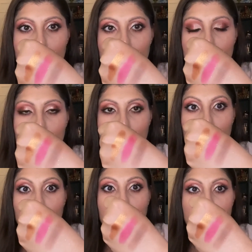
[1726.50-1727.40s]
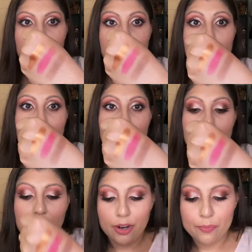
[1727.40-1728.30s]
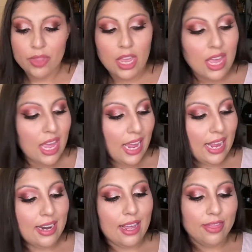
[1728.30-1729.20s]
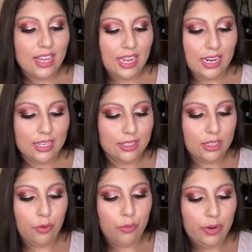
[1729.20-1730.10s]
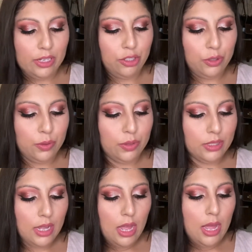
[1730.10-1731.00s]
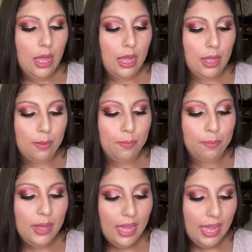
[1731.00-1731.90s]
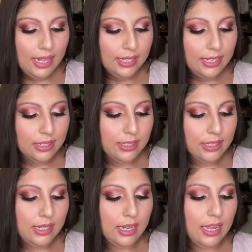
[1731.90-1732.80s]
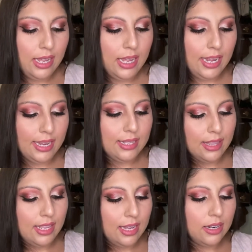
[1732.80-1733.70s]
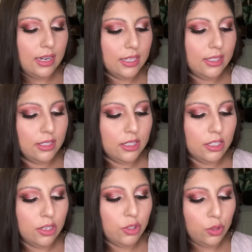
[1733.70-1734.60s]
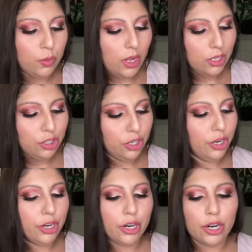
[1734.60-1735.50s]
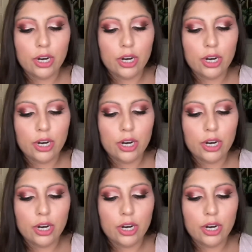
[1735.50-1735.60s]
brown color right there. And that is a Rachel's palette. And then let's swatch her